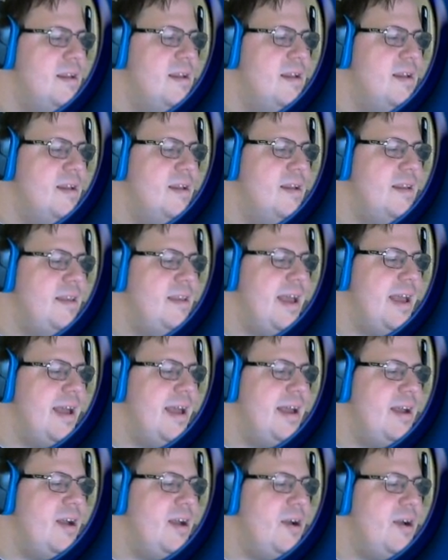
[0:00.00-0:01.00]
Yeah,
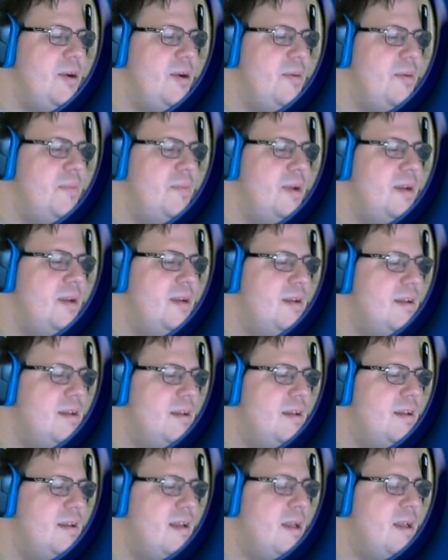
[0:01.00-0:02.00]

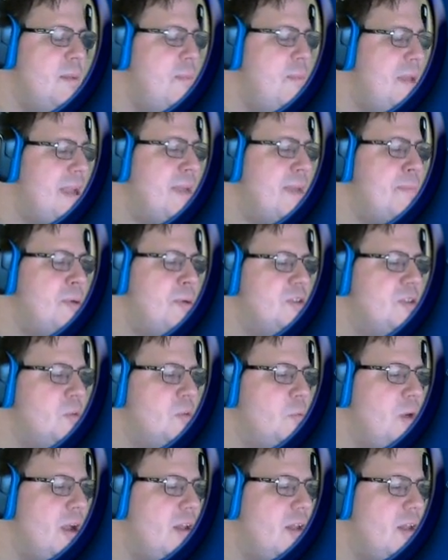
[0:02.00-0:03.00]
Pickett puts it
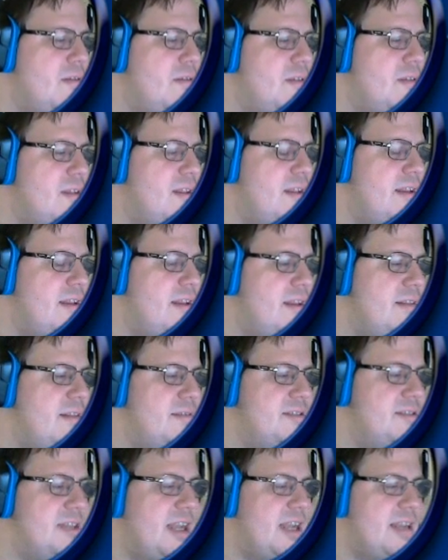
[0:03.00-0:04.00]
well in
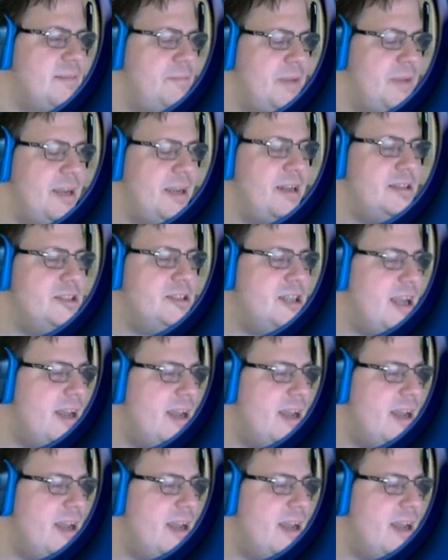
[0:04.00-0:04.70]
Pickett in chat.